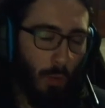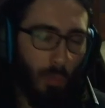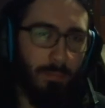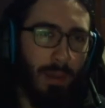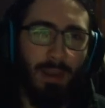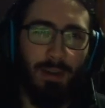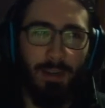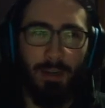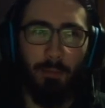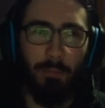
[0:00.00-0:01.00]
we banned
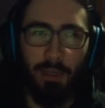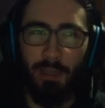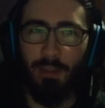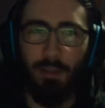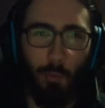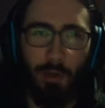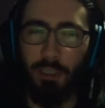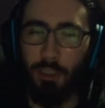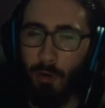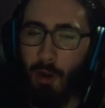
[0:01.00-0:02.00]
it immediately when
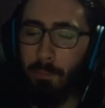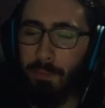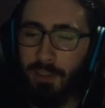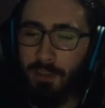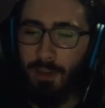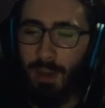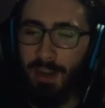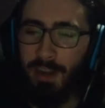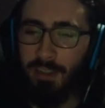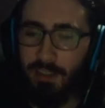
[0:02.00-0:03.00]
it dropped,
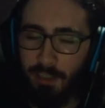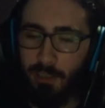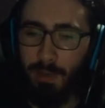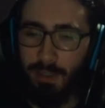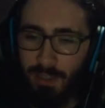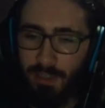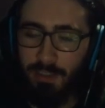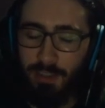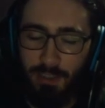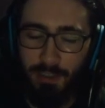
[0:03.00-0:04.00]
and then suspect
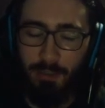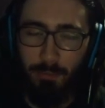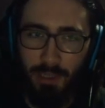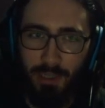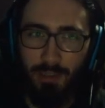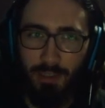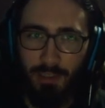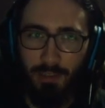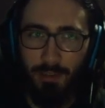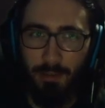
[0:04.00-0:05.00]
tested it
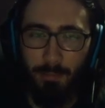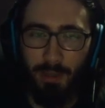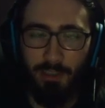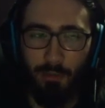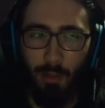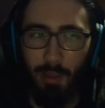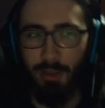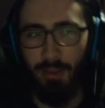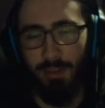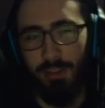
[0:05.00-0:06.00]
immediately, because we're
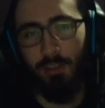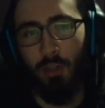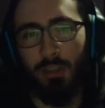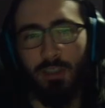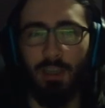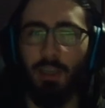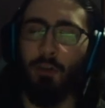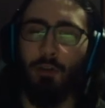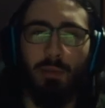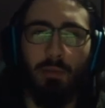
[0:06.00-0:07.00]
like, this looks like it
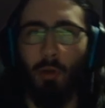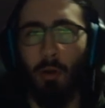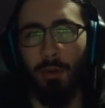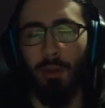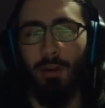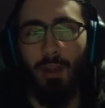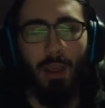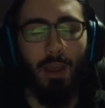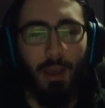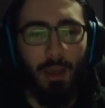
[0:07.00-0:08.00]
could be broken.
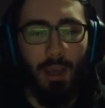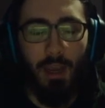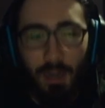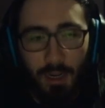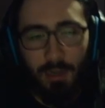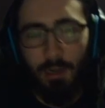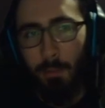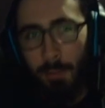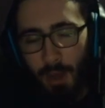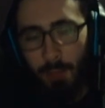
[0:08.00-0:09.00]
And it ended
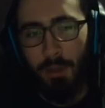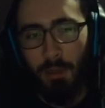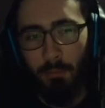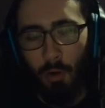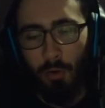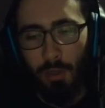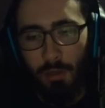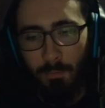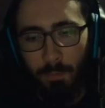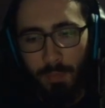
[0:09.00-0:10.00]
up not being broken,
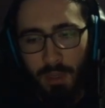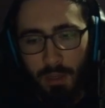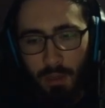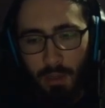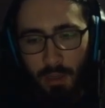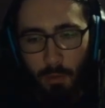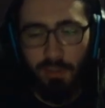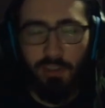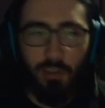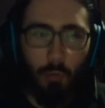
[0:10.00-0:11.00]
it was still